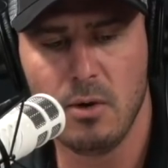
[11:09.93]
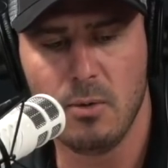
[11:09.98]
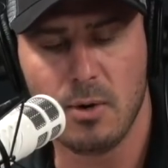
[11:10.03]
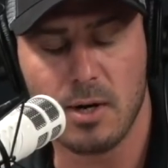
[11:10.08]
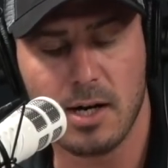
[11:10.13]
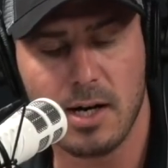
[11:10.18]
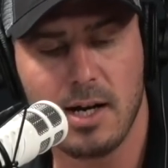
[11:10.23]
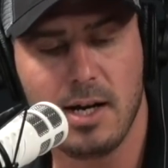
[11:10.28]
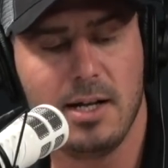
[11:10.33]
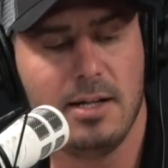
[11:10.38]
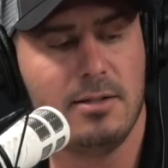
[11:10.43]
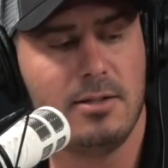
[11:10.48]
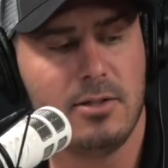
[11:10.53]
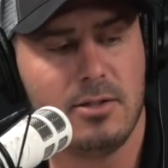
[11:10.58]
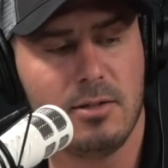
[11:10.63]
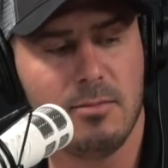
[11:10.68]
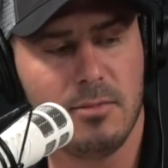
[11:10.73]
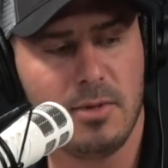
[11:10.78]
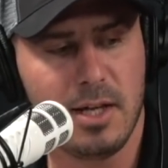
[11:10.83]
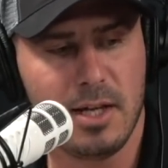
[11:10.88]
We're going to get into
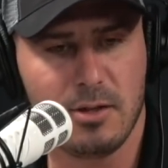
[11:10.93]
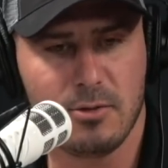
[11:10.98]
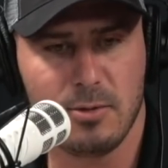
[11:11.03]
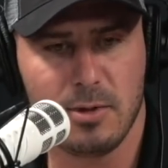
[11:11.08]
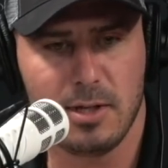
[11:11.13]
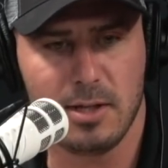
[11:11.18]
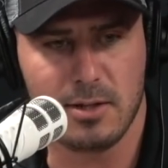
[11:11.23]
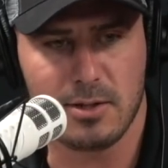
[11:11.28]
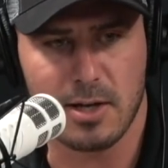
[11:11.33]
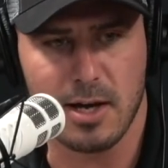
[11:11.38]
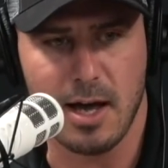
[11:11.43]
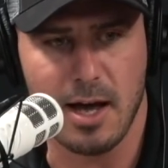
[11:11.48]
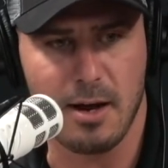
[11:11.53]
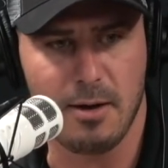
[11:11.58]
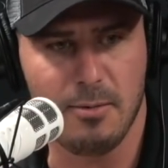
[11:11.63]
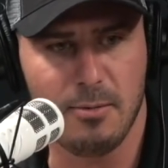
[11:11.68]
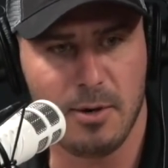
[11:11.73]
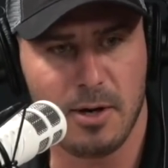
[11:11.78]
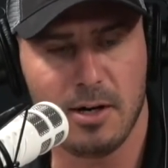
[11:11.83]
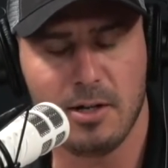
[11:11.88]
some things with this guy.
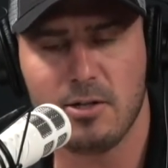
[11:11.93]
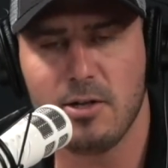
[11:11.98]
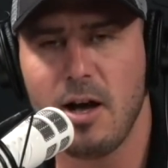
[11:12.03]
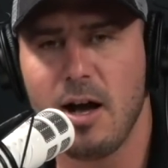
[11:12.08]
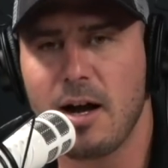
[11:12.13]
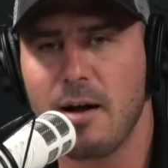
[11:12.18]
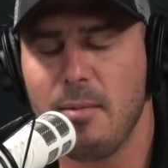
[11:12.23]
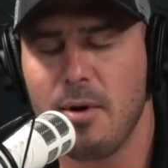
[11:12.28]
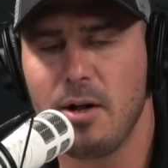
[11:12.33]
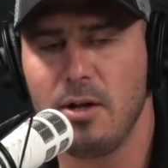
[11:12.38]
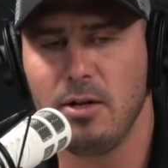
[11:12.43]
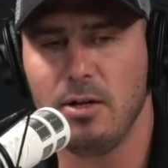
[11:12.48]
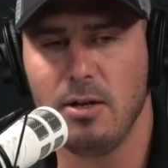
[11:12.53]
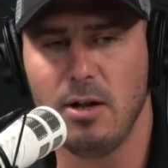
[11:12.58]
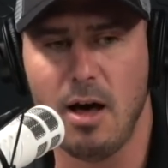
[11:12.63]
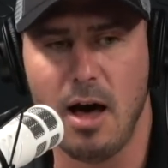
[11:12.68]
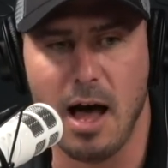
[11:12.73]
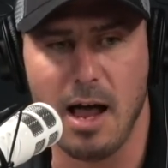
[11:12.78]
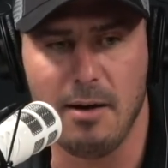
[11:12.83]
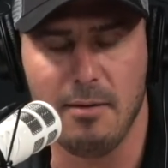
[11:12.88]
We're going to talk about a
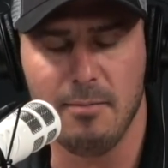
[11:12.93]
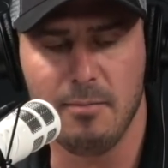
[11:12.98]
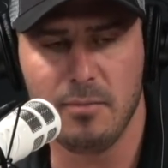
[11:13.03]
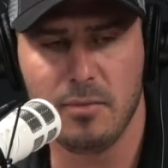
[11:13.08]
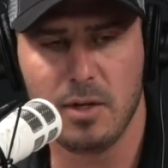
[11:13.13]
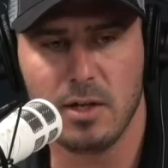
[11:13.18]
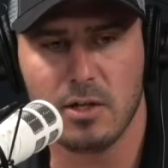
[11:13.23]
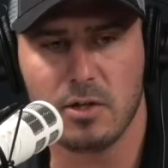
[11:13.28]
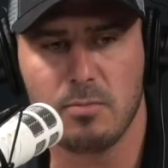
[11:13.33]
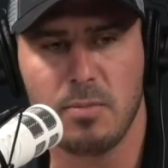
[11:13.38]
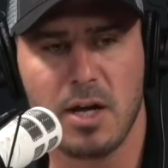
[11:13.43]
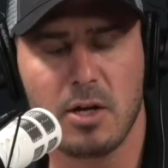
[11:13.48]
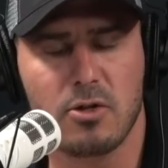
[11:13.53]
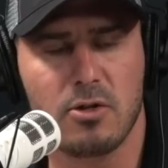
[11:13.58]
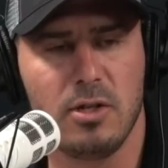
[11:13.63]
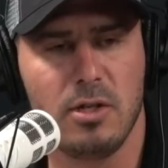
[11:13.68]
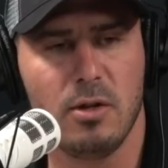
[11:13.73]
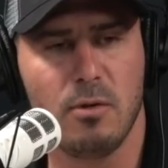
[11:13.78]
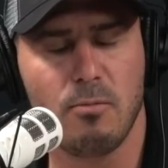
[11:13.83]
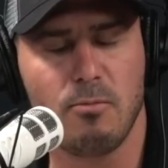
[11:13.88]
lot,
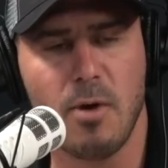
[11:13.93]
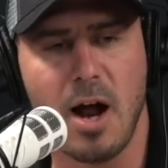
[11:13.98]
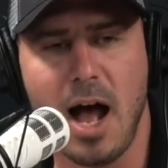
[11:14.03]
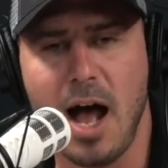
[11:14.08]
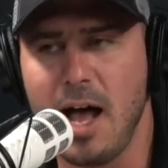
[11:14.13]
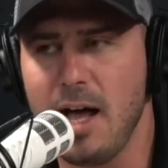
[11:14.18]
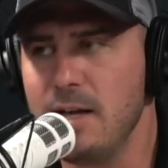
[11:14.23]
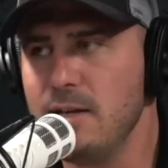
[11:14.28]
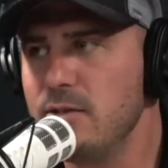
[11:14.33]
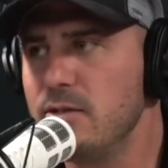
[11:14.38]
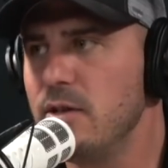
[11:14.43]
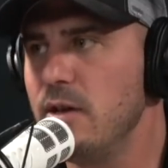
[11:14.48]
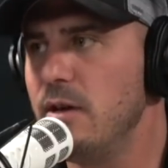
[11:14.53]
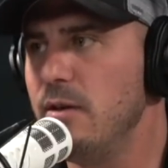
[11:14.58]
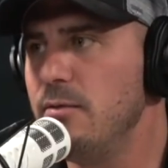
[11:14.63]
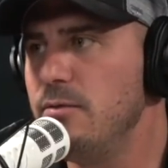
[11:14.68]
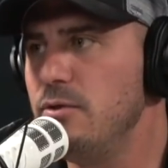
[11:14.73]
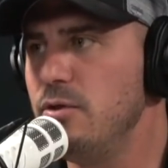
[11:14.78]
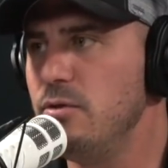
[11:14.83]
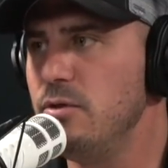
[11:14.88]
especially the rise
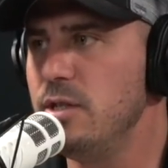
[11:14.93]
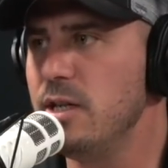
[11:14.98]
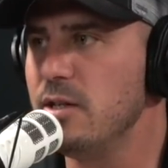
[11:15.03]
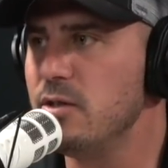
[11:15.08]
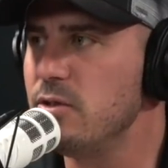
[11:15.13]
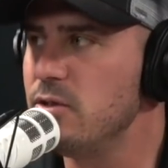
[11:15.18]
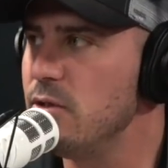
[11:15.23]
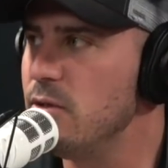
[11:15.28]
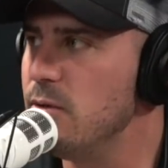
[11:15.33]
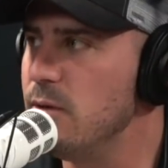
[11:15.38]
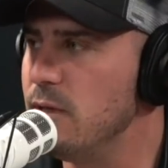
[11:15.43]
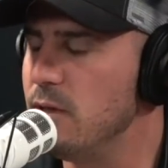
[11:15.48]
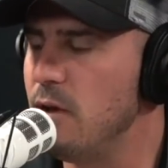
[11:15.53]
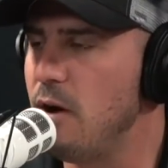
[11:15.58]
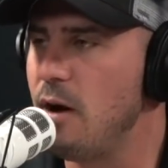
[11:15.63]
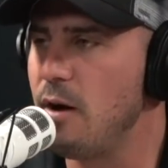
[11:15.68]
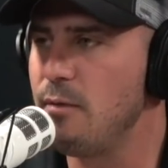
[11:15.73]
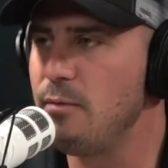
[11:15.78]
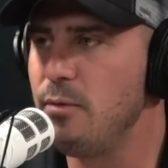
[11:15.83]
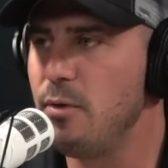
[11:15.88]
of jiu-jitsu in
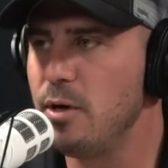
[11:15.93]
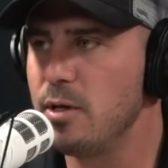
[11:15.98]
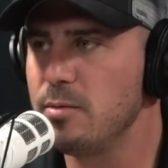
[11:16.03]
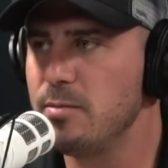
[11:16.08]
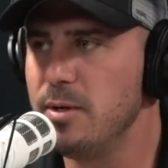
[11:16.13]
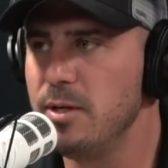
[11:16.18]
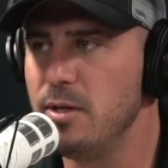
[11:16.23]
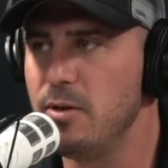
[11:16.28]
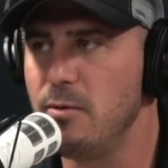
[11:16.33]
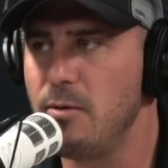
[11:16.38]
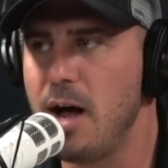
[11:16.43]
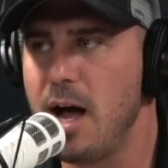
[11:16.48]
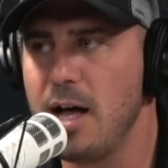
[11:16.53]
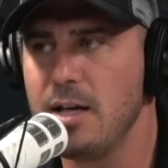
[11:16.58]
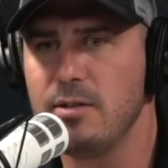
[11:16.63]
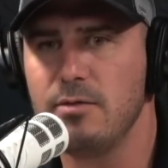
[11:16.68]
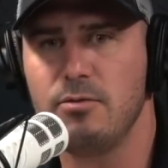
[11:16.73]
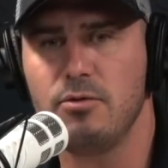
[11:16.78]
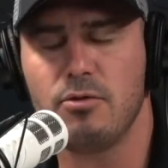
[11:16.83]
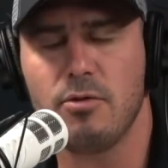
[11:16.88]
law enforcement and the
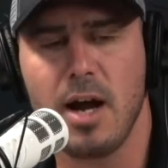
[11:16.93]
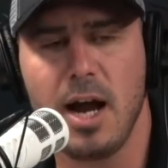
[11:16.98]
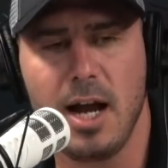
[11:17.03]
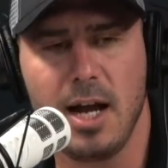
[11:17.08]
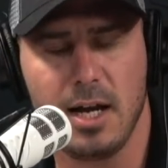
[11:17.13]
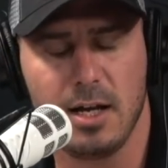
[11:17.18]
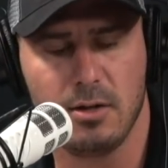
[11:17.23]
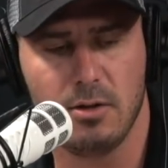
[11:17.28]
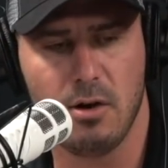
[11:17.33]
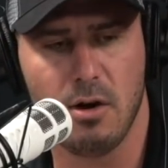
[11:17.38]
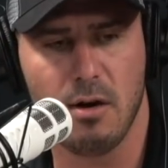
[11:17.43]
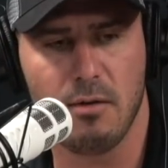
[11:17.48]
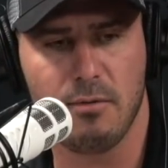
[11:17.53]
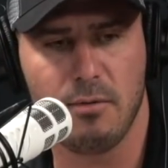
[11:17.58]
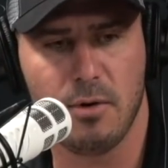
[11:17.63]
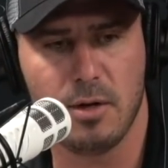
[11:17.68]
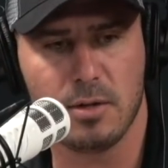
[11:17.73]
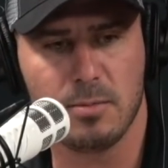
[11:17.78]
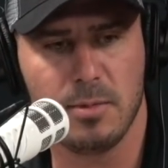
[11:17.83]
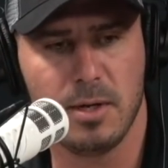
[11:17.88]
rise of training in law
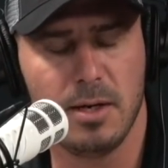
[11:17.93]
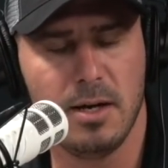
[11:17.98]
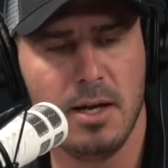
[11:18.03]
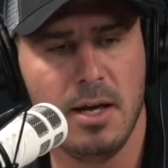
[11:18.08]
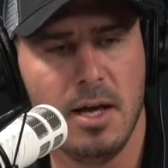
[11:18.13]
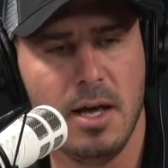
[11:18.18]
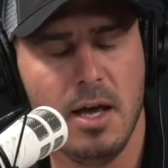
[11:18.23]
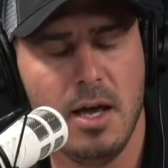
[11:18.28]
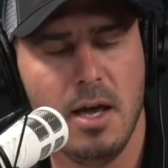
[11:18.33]
enforcement.